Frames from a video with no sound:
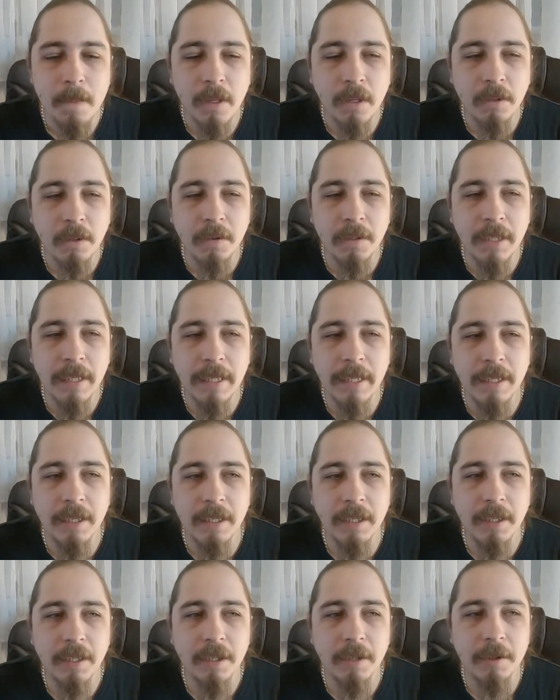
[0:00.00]
not only
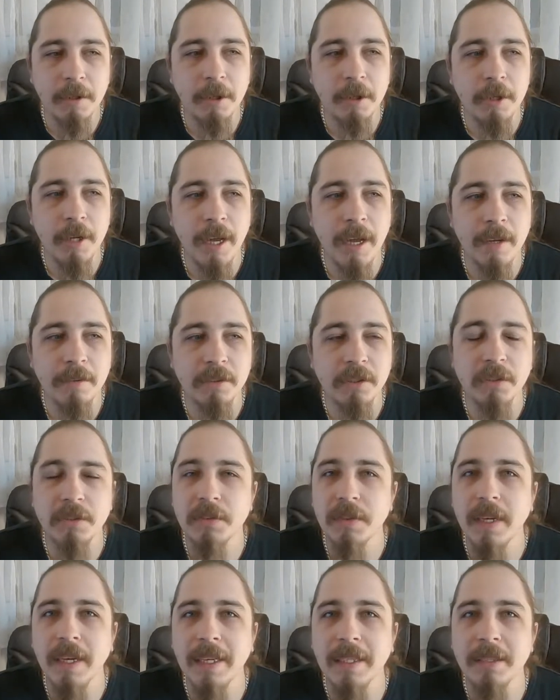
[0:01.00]
you have to
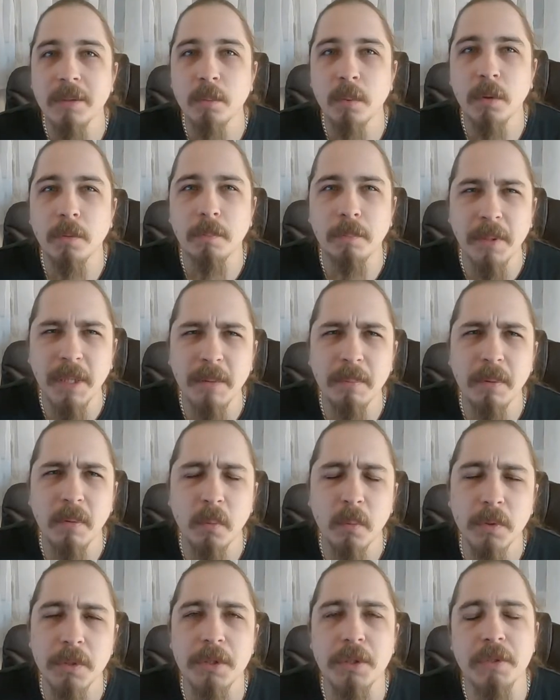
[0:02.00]
find what people
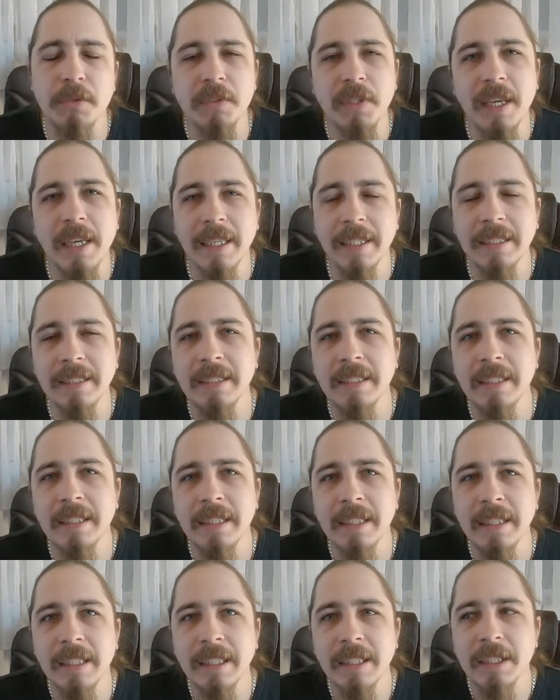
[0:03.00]
want to find,
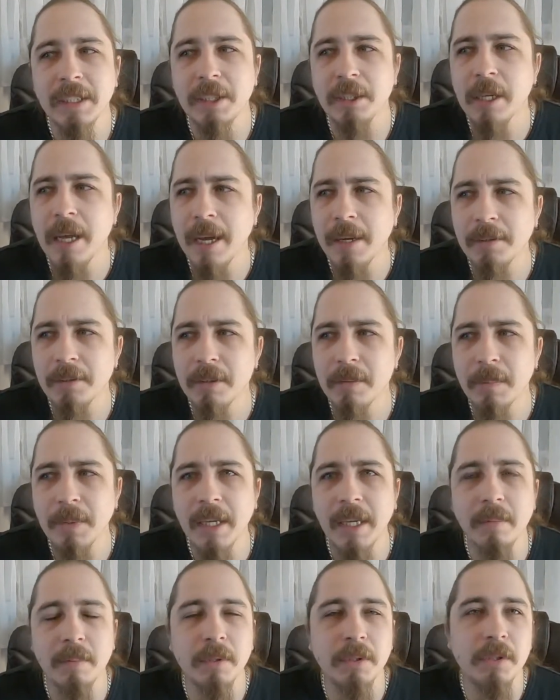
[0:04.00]
you have to be
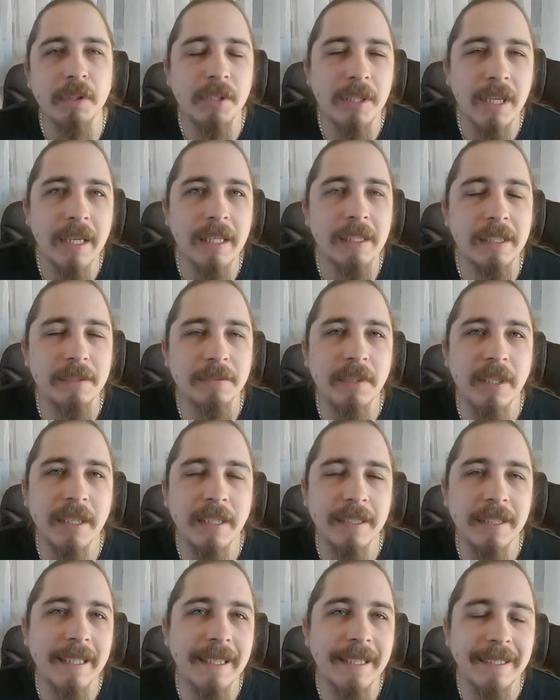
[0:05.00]
able to satisfy
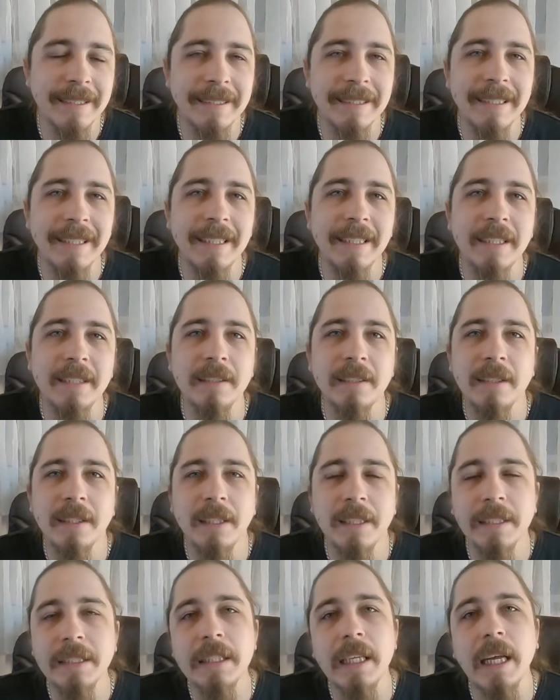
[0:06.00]
their need
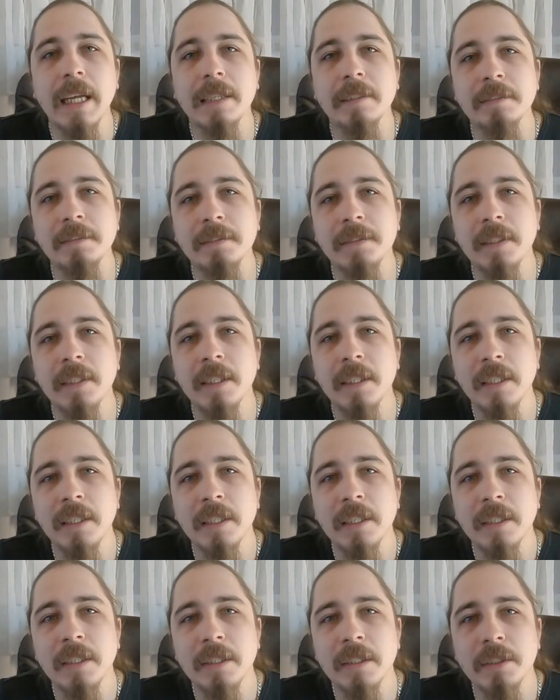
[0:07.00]
enough
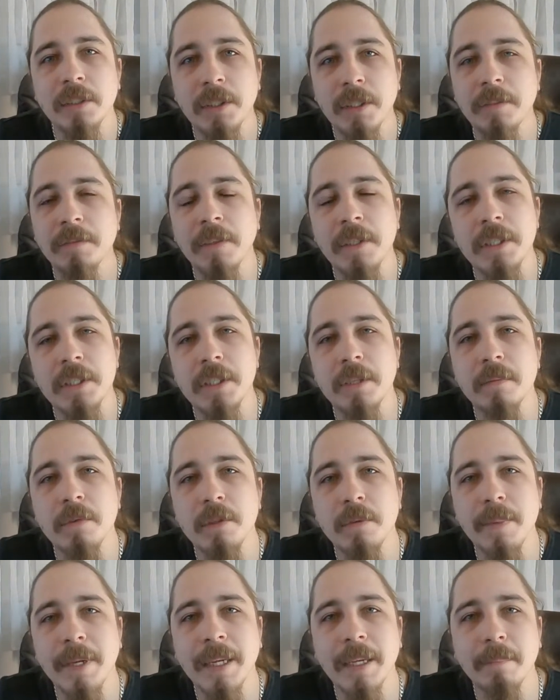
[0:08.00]
to convince them
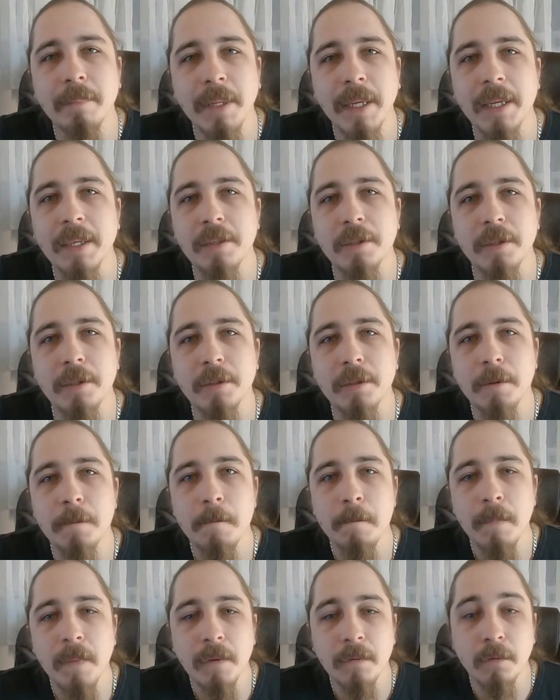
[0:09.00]
to make a purchase
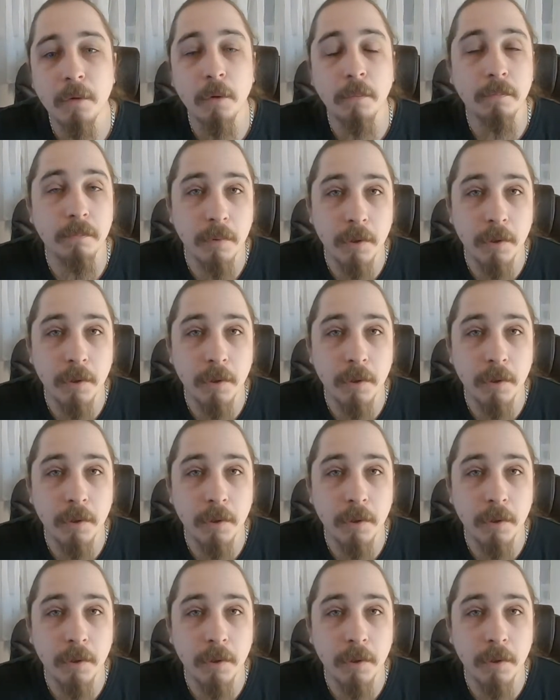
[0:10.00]
from